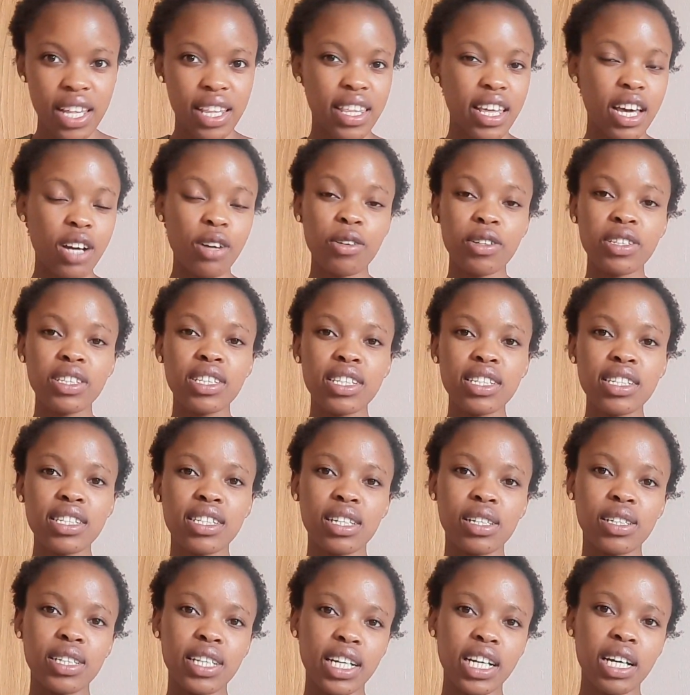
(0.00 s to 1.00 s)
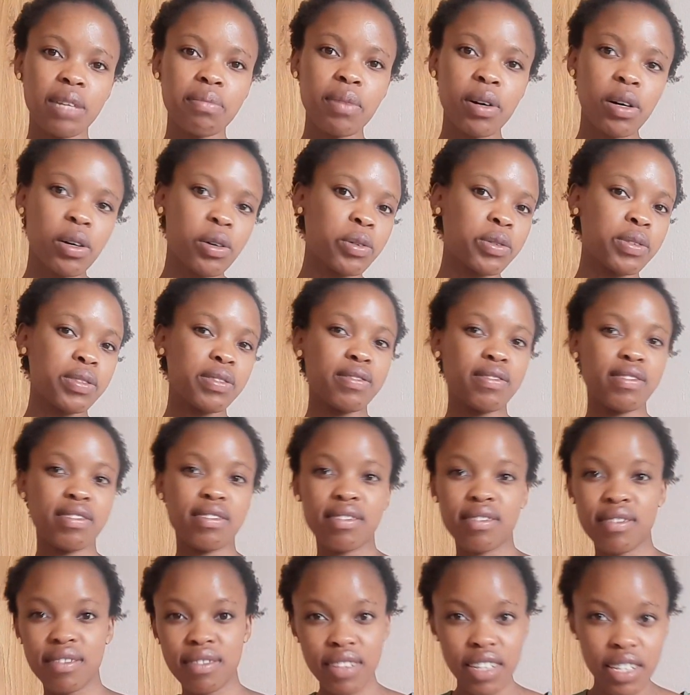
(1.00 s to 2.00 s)
Their courses they'll take about
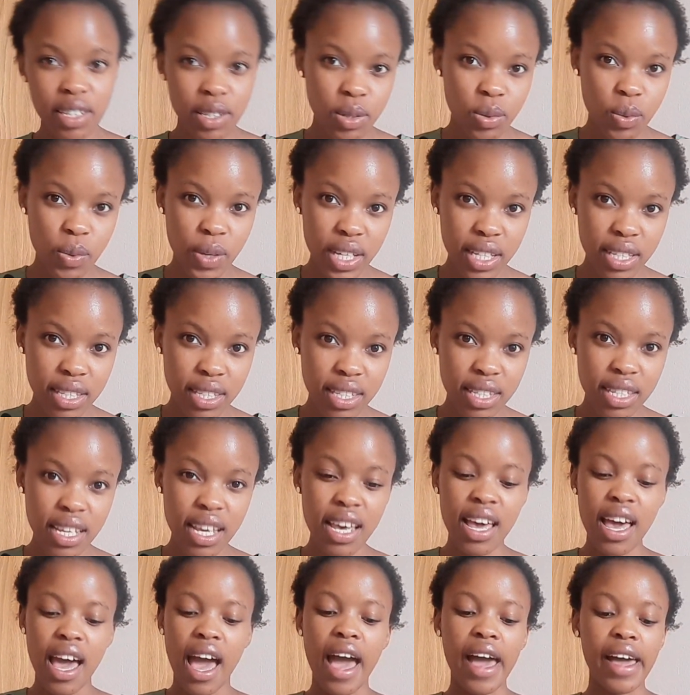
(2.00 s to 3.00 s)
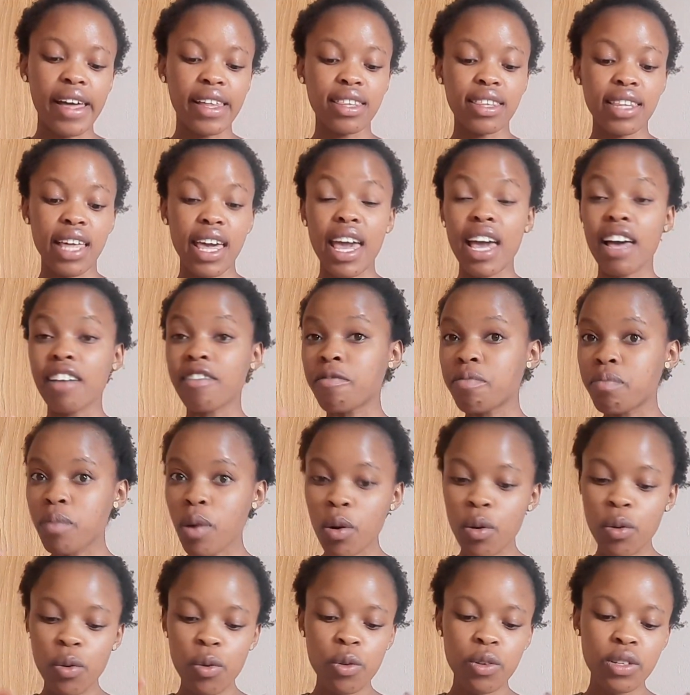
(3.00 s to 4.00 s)
six weeks and they have
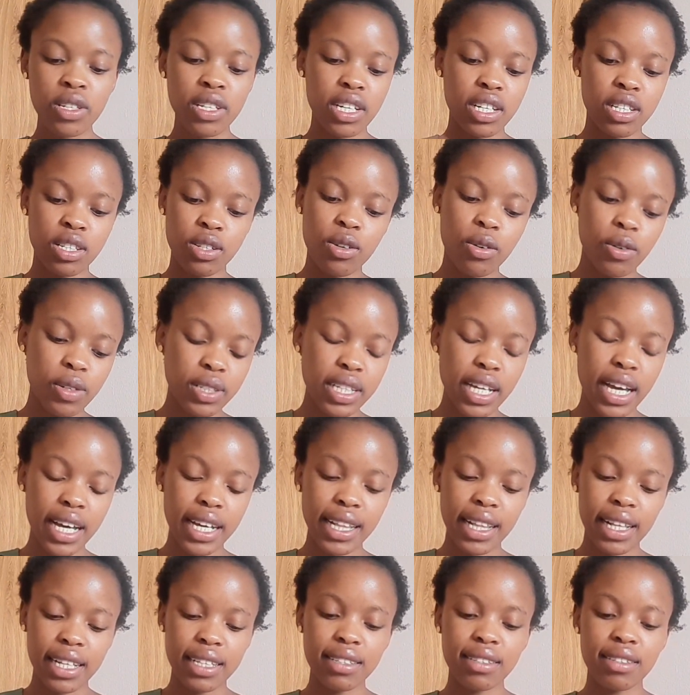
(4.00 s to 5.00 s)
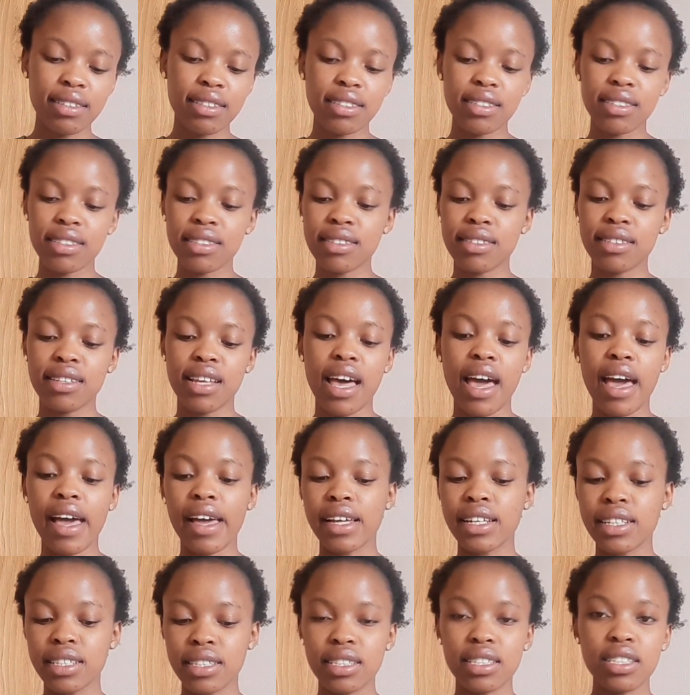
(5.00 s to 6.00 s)
both in contact classes
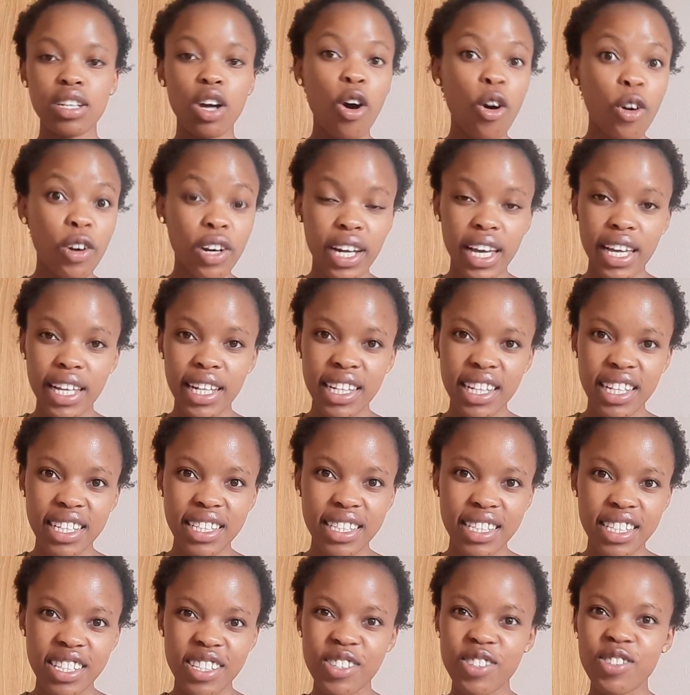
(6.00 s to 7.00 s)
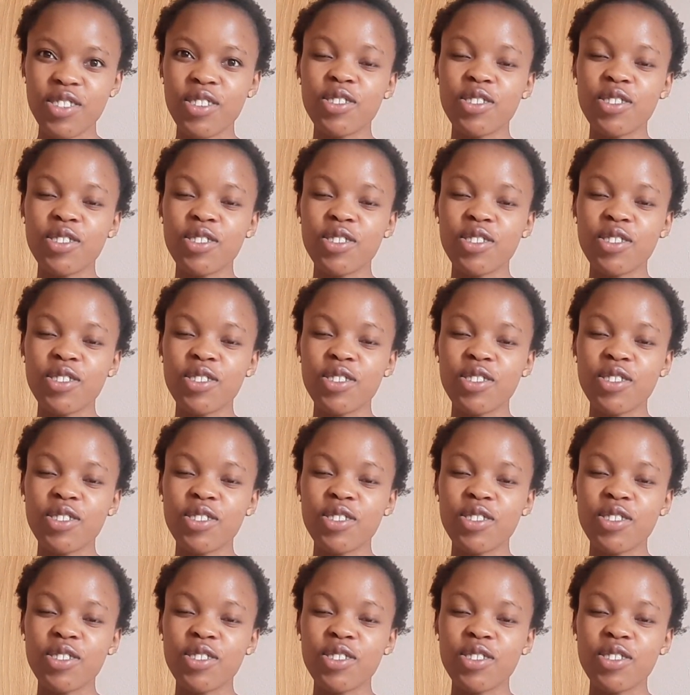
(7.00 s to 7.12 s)
and online classes.